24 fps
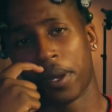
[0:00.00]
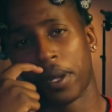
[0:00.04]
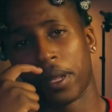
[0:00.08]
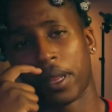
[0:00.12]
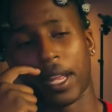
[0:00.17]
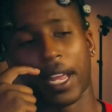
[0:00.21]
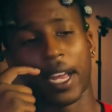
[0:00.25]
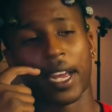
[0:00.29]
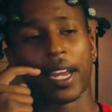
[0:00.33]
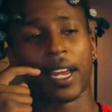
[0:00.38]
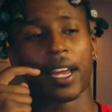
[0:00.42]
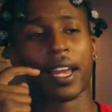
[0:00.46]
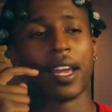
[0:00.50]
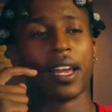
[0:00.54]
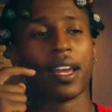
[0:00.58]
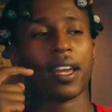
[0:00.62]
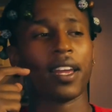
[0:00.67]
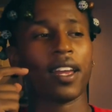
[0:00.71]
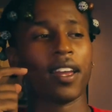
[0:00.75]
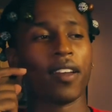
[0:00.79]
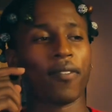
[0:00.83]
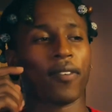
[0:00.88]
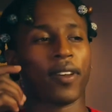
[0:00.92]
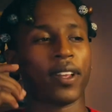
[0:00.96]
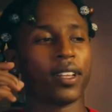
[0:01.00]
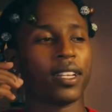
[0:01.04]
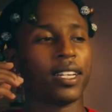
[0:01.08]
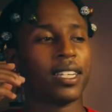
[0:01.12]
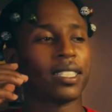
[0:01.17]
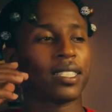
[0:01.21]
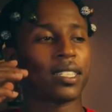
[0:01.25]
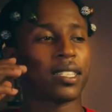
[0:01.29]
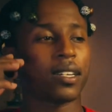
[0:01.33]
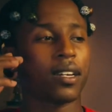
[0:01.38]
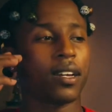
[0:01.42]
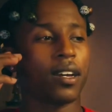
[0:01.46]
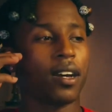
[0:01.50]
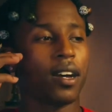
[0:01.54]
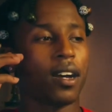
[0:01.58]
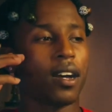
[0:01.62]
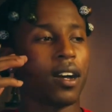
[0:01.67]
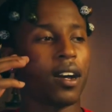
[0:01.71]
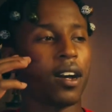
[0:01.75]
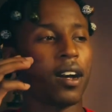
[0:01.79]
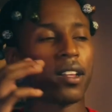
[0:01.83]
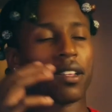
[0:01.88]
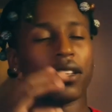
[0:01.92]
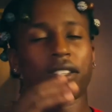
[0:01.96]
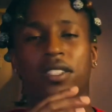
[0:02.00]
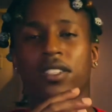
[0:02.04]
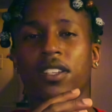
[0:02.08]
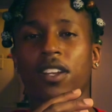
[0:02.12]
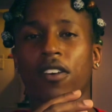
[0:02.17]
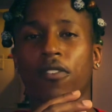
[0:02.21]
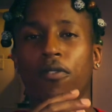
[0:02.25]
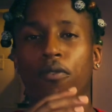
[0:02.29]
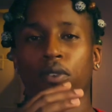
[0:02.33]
Like, if at least other stuff